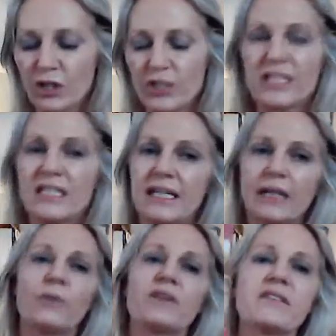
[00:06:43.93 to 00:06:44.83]
you to stick
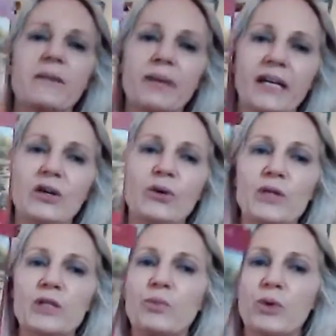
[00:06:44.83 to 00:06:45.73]
with somebody who
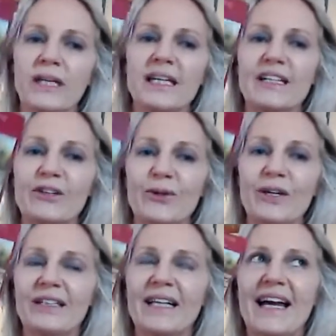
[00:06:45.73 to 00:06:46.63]
is brilliant and loyal